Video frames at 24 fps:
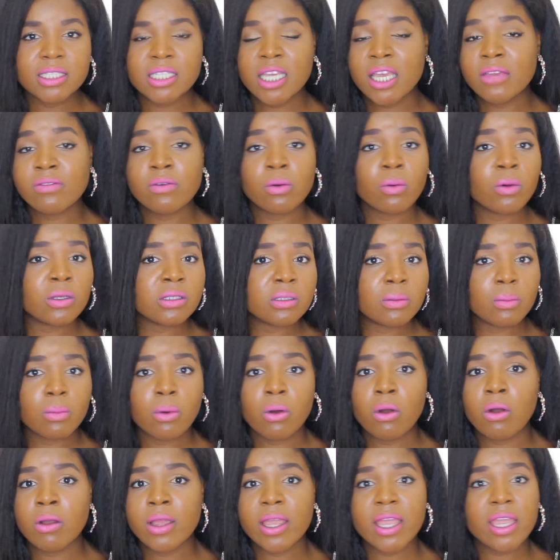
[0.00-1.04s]
David wasn't
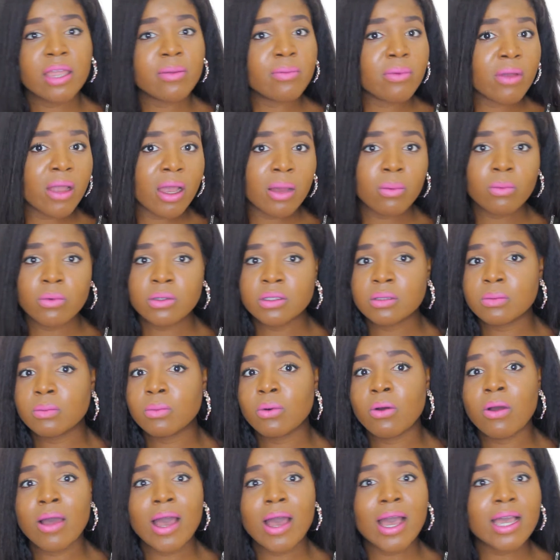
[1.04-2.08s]
poor, Abraham wasn't poor,